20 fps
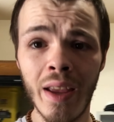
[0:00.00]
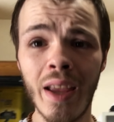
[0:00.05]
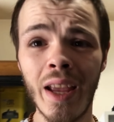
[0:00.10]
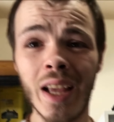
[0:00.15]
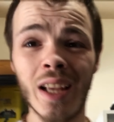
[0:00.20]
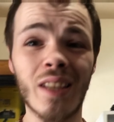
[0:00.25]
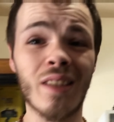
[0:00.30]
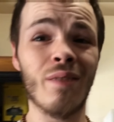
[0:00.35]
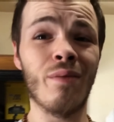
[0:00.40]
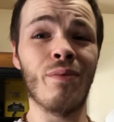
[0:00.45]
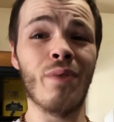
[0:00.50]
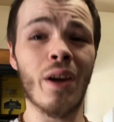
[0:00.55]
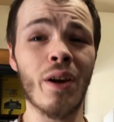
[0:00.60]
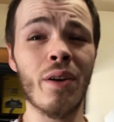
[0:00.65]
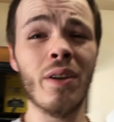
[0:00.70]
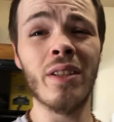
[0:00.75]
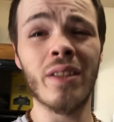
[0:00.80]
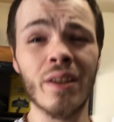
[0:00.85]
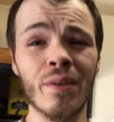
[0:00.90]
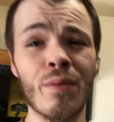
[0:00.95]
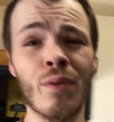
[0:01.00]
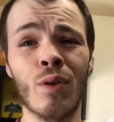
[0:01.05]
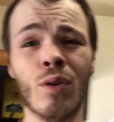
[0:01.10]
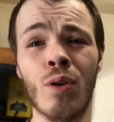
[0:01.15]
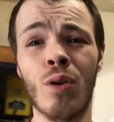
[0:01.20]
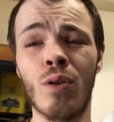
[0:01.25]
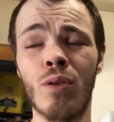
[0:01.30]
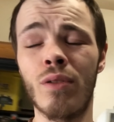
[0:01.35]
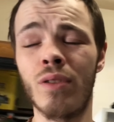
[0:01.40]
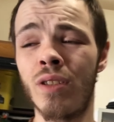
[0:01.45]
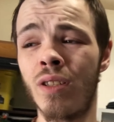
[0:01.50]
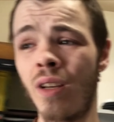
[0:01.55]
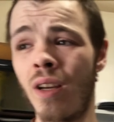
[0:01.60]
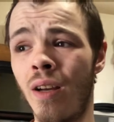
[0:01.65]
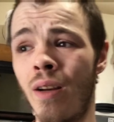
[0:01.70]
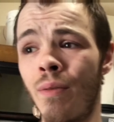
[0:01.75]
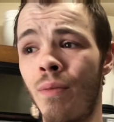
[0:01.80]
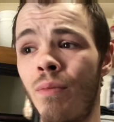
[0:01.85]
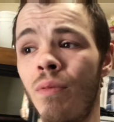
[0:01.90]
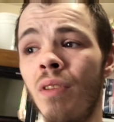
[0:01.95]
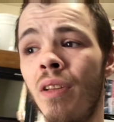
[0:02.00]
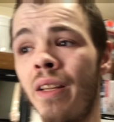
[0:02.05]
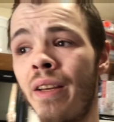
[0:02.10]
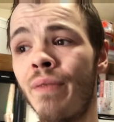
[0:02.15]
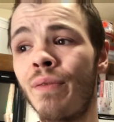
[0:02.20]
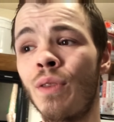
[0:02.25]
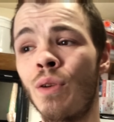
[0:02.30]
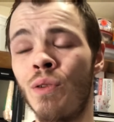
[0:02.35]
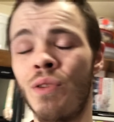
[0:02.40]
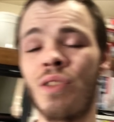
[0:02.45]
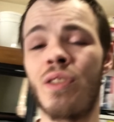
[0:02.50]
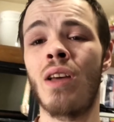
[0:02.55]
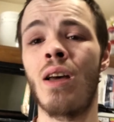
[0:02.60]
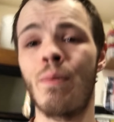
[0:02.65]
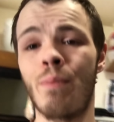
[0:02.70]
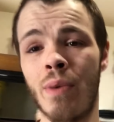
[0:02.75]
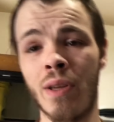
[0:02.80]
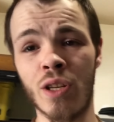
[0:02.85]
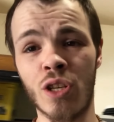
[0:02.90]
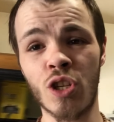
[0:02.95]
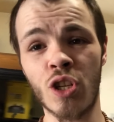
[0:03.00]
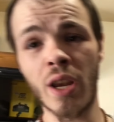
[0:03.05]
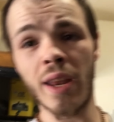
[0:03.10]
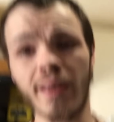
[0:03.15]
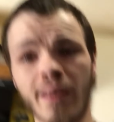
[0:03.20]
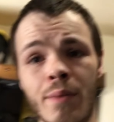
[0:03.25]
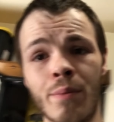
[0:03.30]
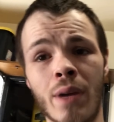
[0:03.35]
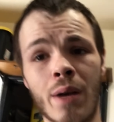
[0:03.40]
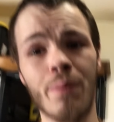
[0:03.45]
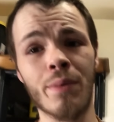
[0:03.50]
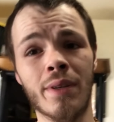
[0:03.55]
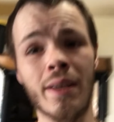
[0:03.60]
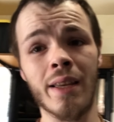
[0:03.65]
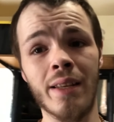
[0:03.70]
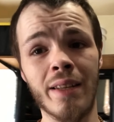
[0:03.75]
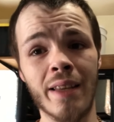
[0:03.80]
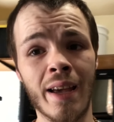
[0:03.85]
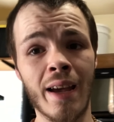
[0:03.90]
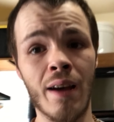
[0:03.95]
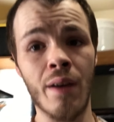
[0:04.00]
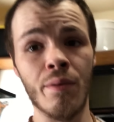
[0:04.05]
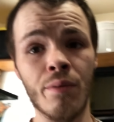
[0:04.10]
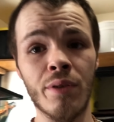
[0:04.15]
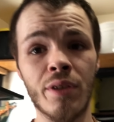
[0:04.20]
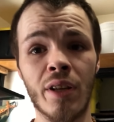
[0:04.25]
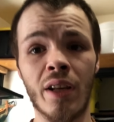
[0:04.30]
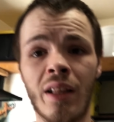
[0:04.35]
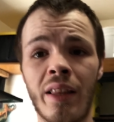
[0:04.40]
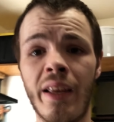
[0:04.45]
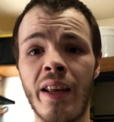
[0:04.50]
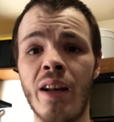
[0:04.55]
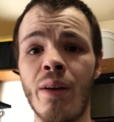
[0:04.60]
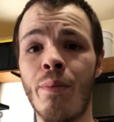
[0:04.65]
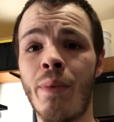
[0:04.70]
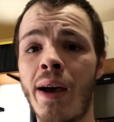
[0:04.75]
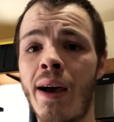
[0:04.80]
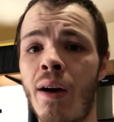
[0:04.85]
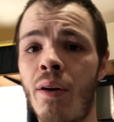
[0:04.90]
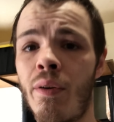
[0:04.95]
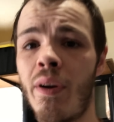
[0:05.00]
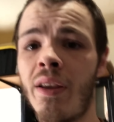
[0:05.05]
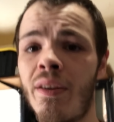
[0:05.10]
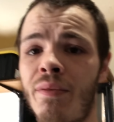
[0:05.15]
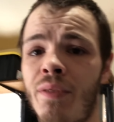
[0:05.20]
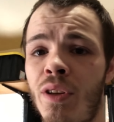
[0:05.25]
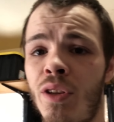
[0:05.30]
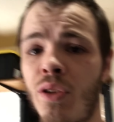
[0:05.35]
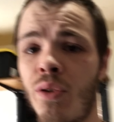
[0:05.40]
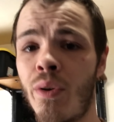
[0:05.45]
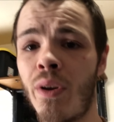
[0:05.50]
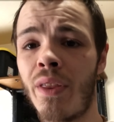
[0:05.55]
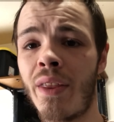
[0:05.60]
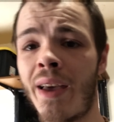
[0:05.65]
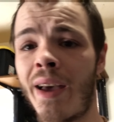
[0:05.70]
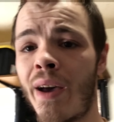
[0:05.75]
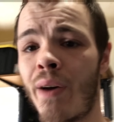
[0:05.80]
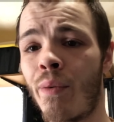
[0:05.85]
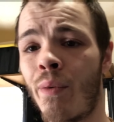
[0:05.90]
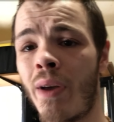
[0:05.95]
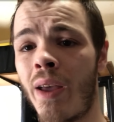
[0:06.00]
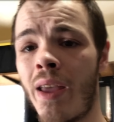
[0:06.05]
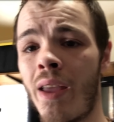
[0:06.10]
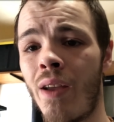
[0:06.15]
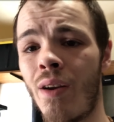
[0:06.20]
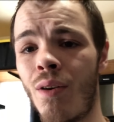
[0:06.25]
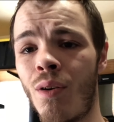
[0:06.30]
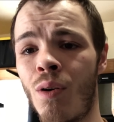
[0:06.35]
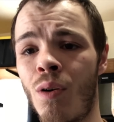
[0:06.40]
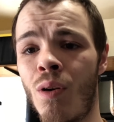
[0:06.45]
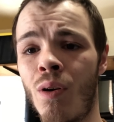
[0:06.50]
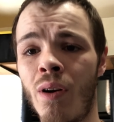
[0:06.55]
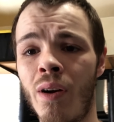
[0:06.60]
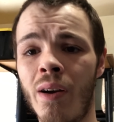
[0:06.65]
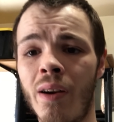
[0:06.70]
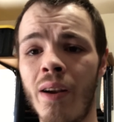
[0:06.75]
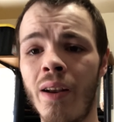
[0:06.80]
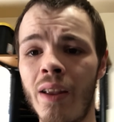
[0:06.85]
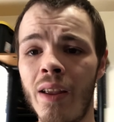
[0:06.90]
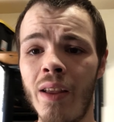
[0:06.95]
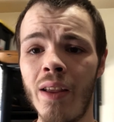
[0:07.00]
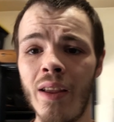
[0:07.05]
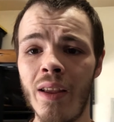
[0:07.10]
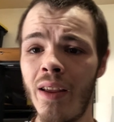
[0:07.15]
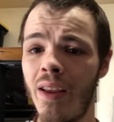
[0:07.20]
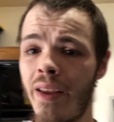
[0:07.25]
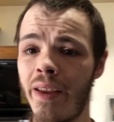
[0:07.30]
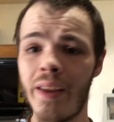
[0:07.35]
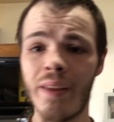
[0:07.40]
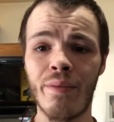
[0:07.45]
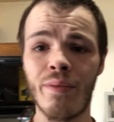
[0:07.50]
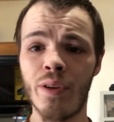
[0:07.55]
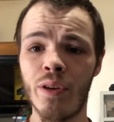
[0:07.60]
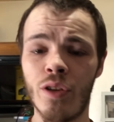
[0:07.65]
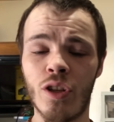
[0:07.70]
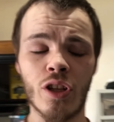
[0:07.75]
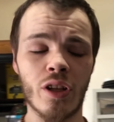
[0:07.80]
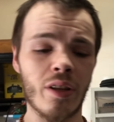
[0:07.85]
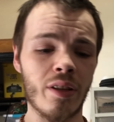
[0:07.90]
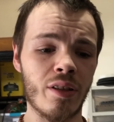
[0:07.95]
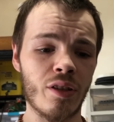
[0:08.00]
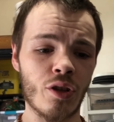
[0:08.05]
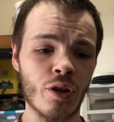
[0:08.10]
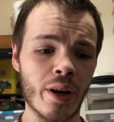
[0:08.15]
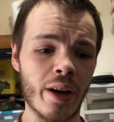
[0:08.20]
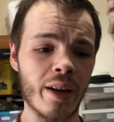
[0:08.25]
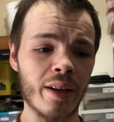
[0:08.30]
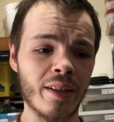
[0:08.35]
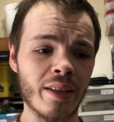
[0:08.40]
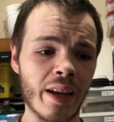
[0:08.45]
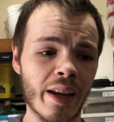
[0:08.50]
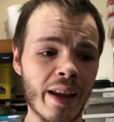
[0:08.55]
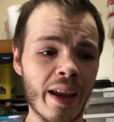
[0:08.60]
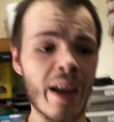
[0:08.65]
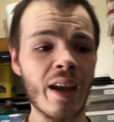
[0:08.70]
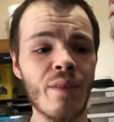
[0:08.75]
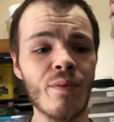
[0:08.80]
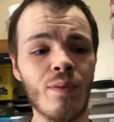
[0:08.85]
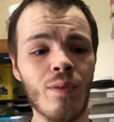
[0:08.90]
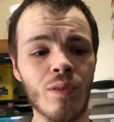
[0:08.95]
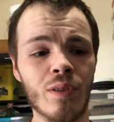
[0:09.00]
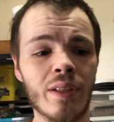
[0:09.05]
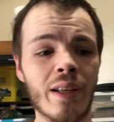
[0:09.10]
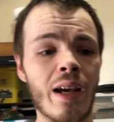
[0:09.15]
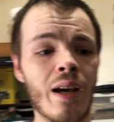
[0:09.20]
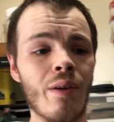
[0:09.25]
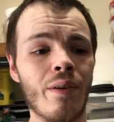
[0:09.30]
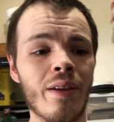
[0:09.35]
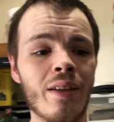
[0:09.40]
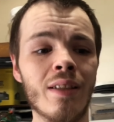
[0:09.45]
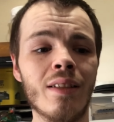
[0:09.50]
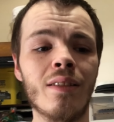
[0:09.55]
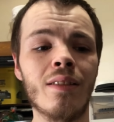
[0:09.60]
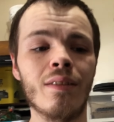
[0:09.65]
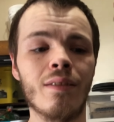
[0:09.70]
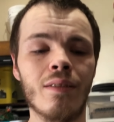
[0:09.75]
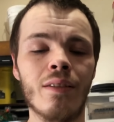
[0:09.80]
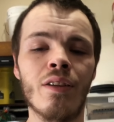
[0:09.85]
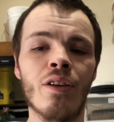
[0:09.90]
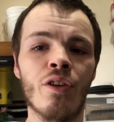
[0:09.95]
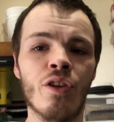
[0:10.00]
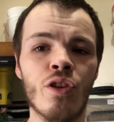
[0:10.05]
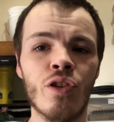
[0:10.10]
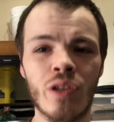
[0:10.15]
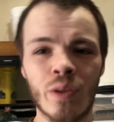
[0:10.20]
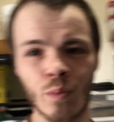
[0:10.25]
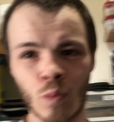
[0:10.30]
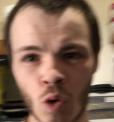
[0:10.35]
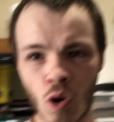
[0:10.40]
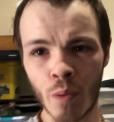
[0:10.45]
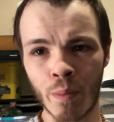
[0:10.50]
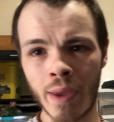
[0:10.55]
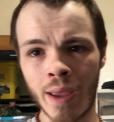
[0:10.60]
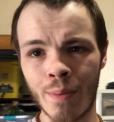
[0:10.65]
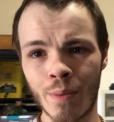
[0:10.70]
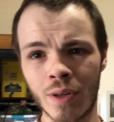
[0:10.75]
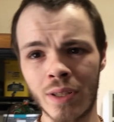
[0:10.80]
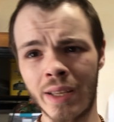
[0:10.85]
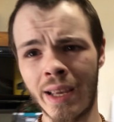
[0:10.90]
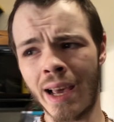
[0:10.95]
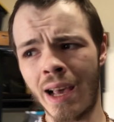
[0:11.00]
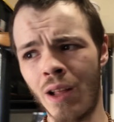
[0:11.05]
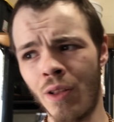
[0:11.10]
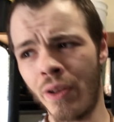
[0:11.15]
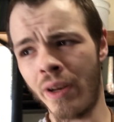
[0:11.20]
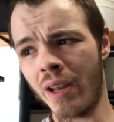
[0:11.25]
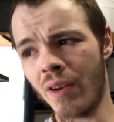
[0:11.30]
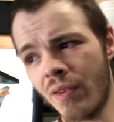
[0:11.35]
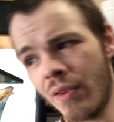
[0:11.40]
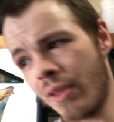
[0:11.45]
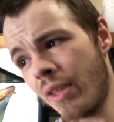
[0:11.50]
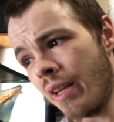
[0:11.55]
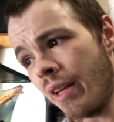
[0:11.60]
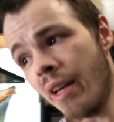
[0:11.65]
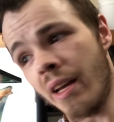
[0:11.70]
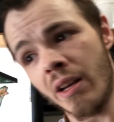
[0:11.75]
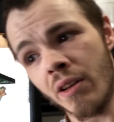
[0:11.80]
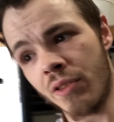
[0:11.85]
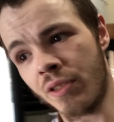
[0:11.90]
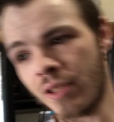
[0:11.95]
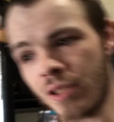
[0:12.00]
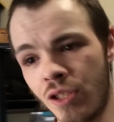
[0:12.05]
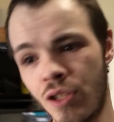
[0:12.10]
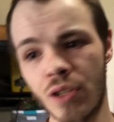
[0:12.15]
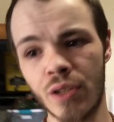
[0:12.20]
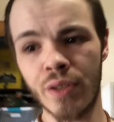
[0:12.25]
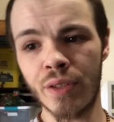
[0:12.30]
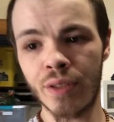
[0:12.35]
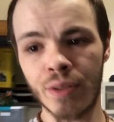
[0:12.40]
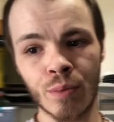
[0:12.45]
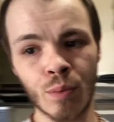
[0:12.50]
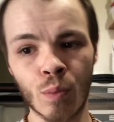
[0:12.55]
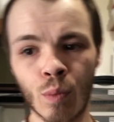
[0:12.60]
It's very difficult to lift those up and shake them upside down to clean them out if you do it that way. Or if you just try to take handfuls out, you're using more paper towel and everything else. It's just...